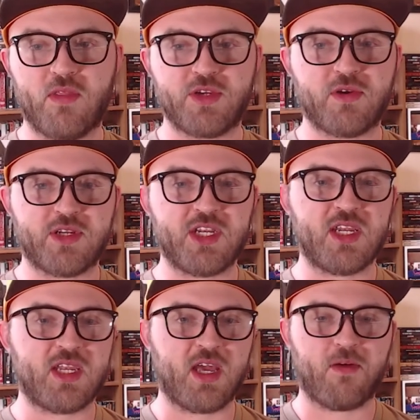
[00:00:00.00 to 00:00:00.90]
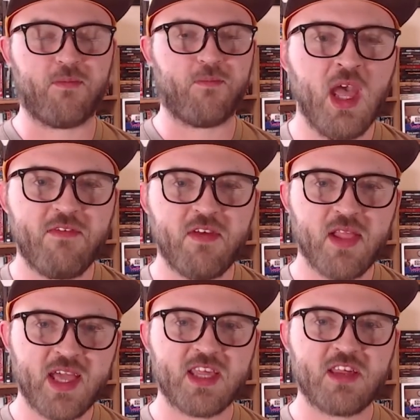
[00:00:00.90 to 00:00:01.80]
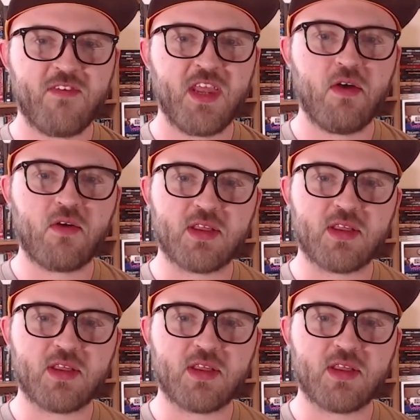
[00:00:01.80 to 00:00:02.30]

that you're itching to tell. If you like this video,